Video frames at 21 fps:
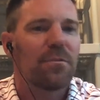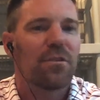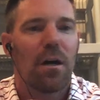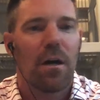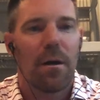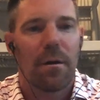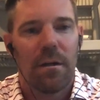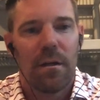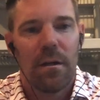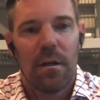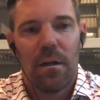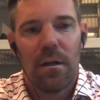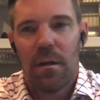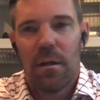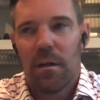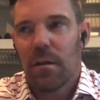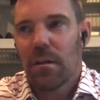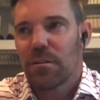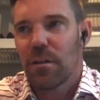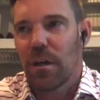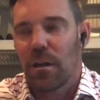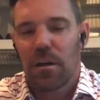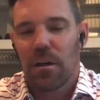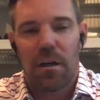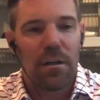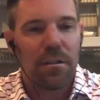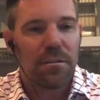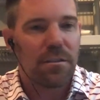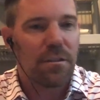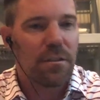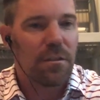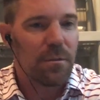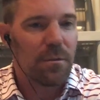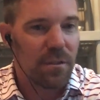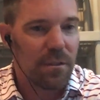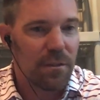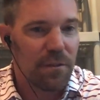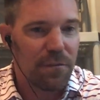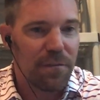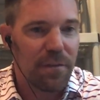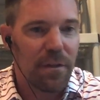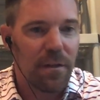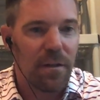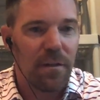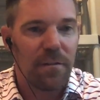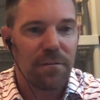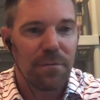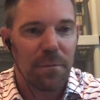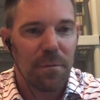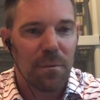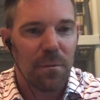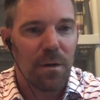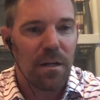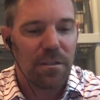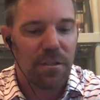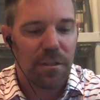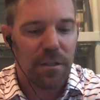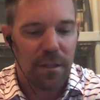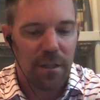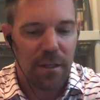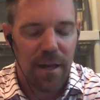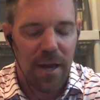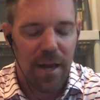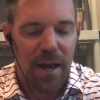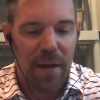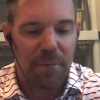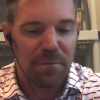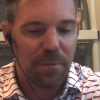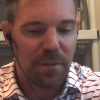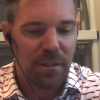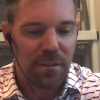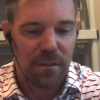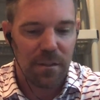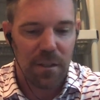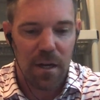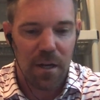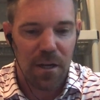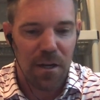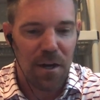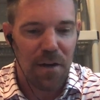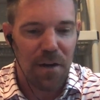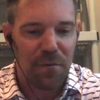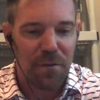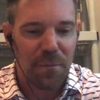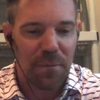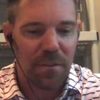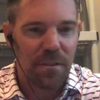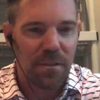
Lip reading: John Carlson, who was in the field from the Washington Caps, plays a lot of golf with him.